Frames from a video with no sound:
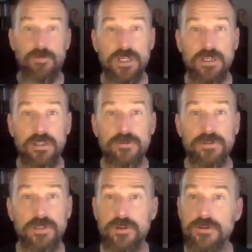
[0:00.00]
very
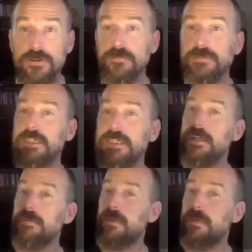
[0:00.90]
close. Others
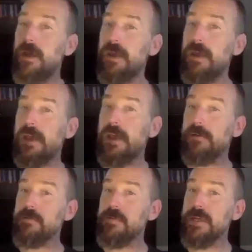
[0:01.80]
might have to
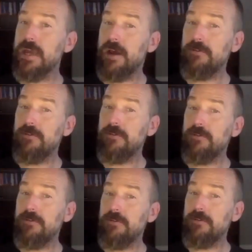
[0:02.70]
be out
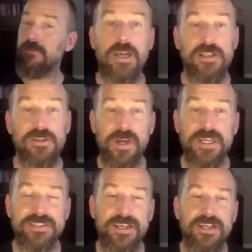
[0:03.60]
there a little
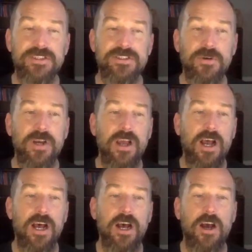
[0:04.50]
ways.
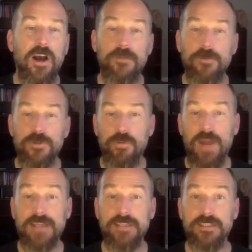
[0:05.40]
So the
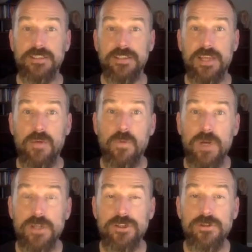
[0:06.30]
first practice
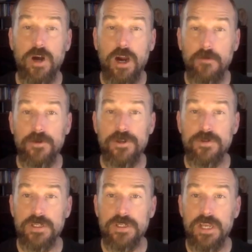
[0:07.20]
that I want to
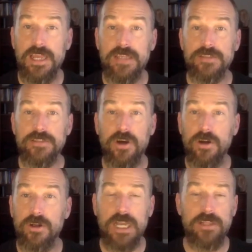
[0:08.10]
offer you today
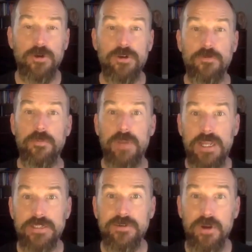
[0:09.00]
is called, I learned it
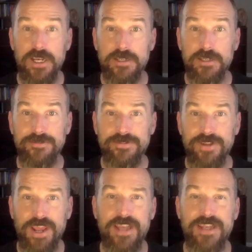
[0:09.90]
from Nancy Reagan,
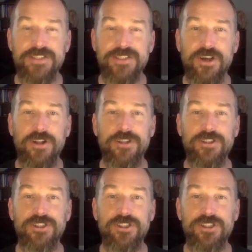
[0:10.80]
and it's
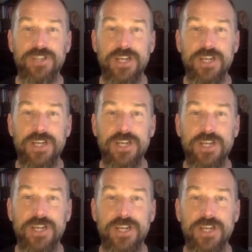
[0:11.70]
called just
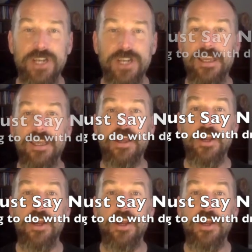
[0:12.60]
say